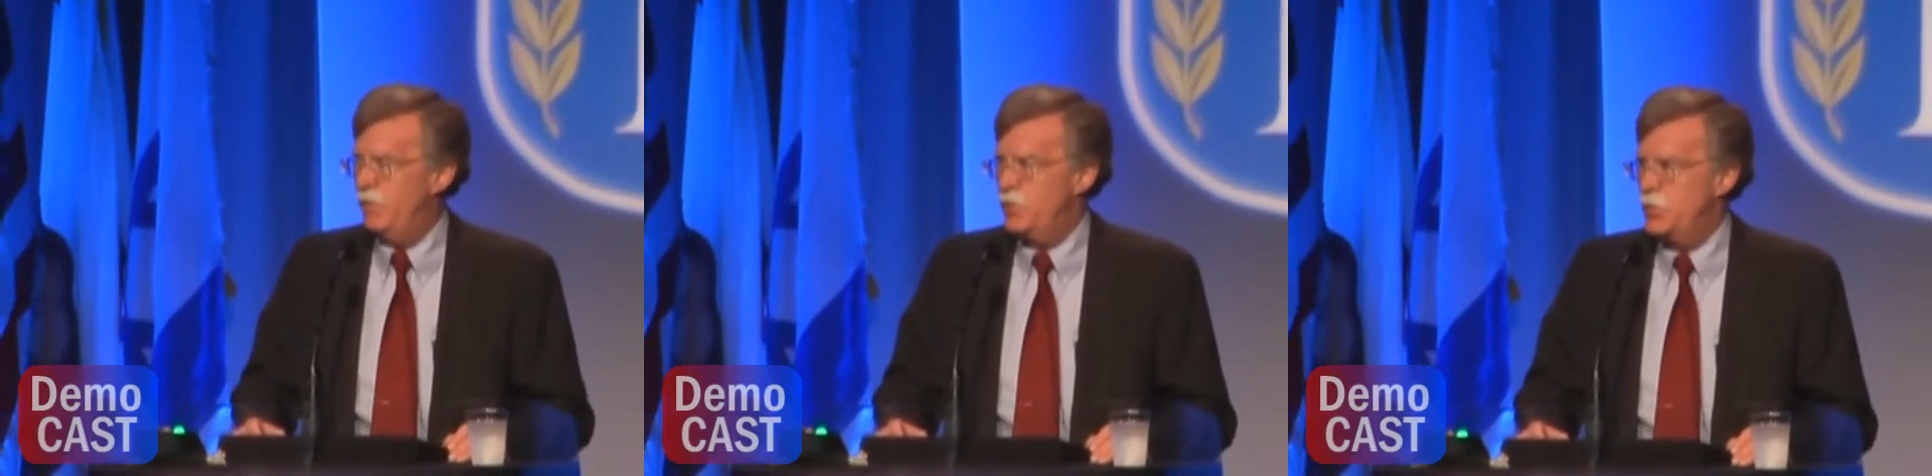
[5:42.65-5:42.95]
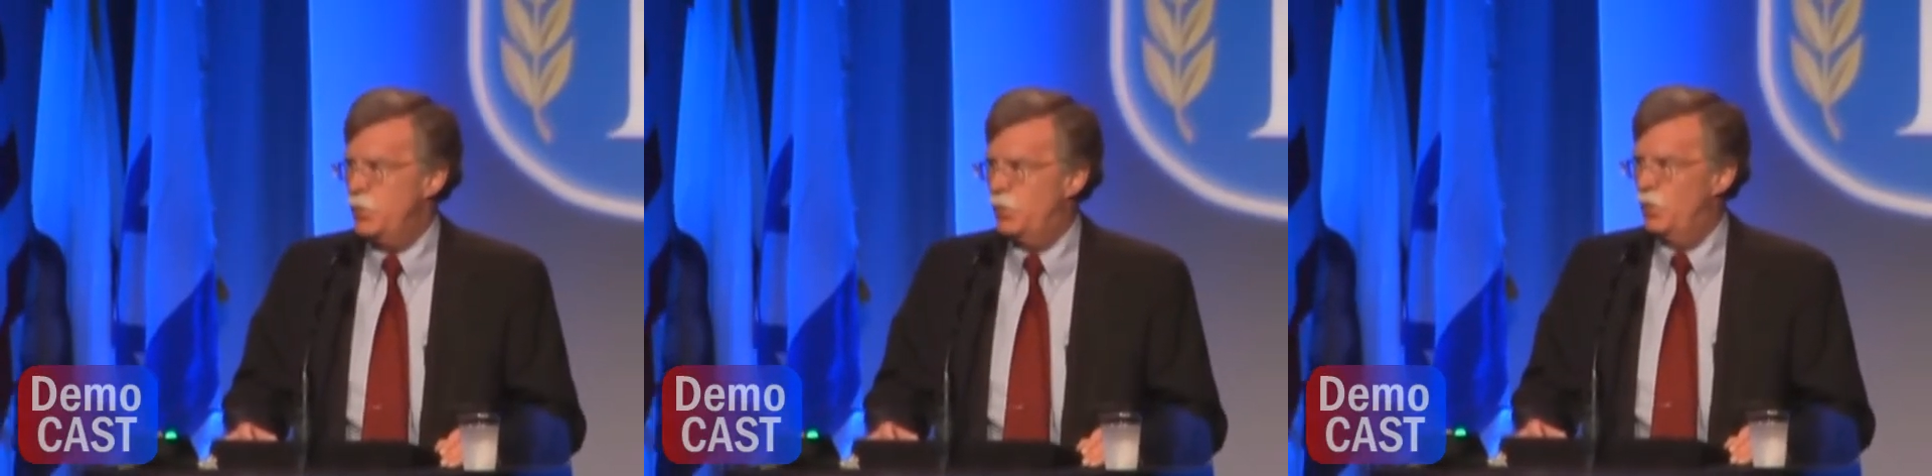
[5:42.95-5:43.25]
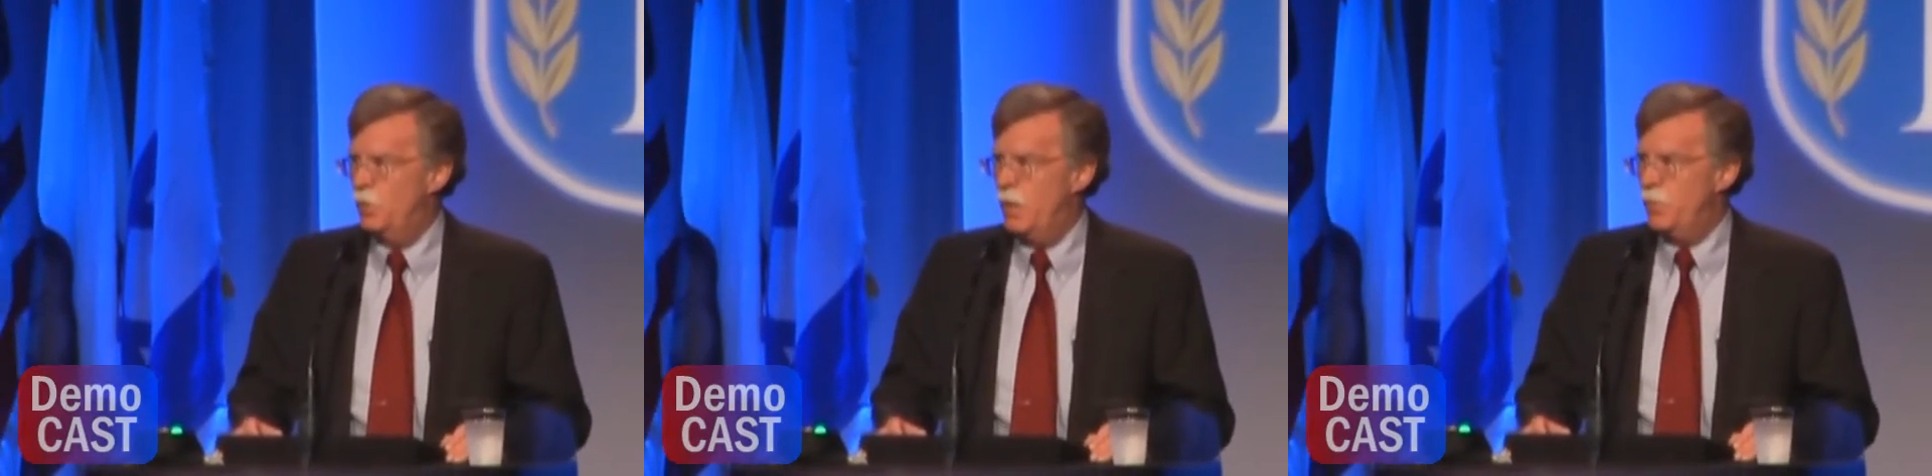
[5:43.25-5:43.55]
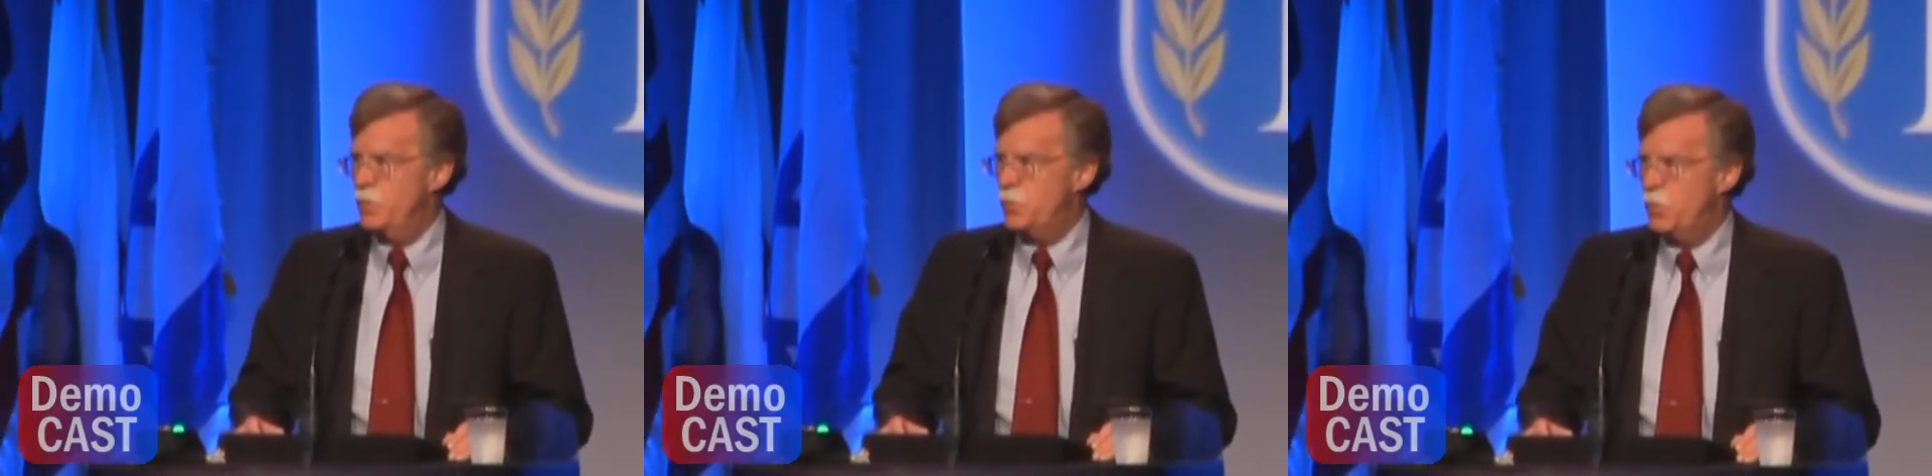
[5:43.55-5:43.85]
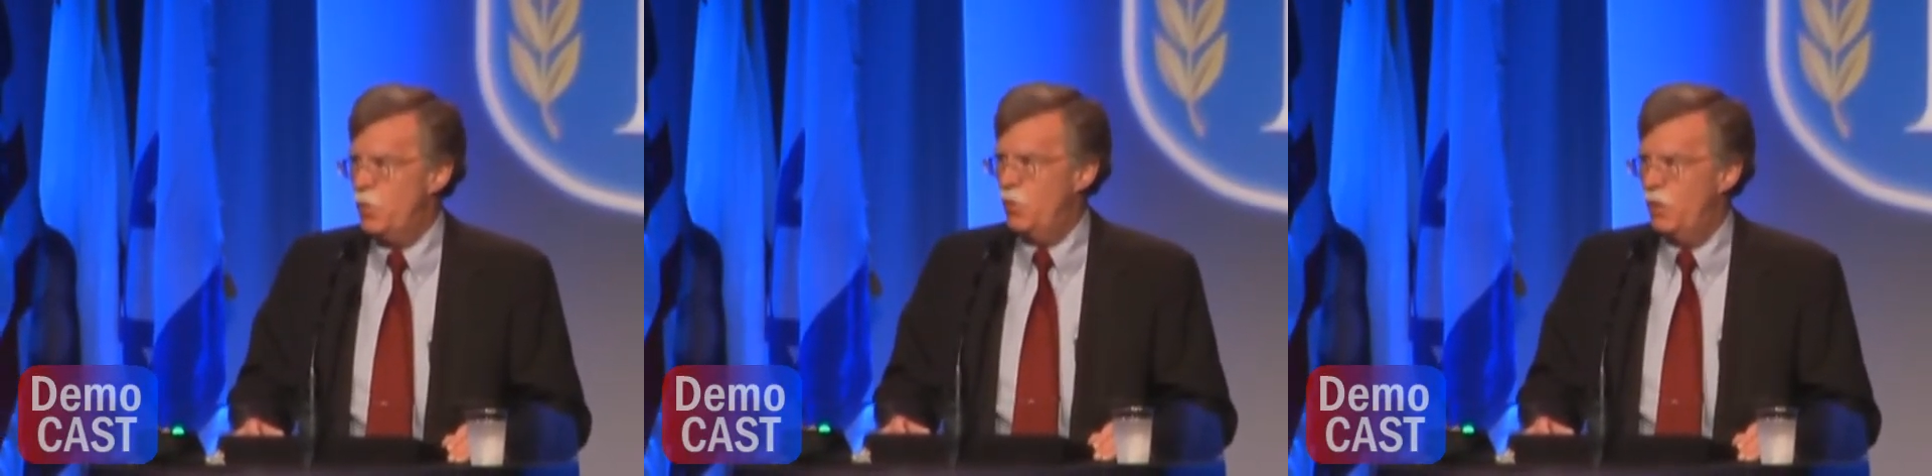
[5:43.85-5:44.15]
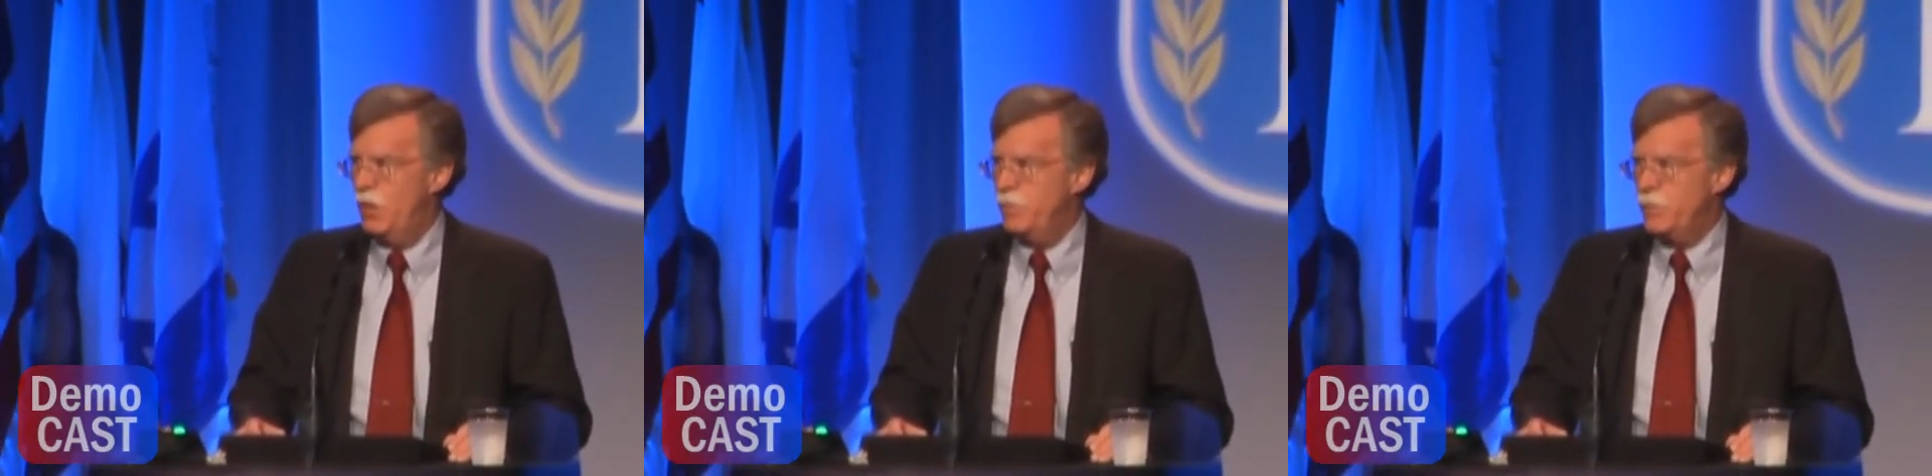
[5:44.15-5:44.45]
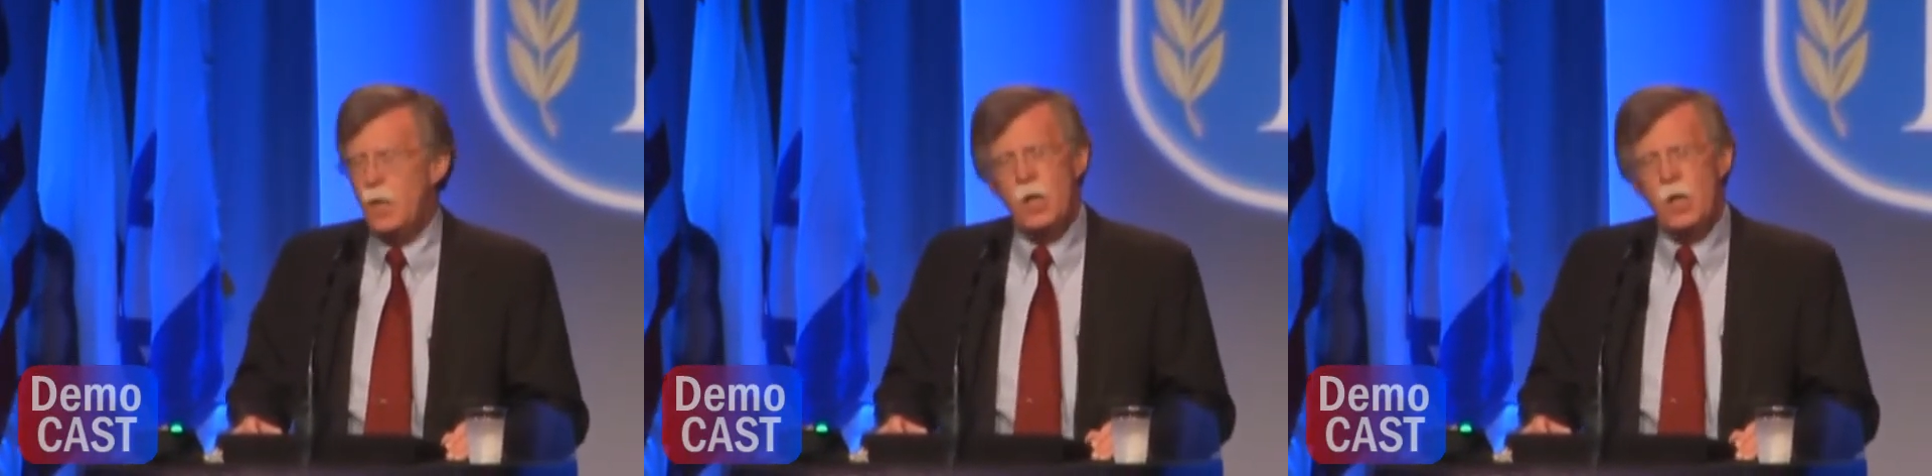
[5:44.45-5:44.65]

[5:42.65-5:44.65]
of its nuclear weapons program.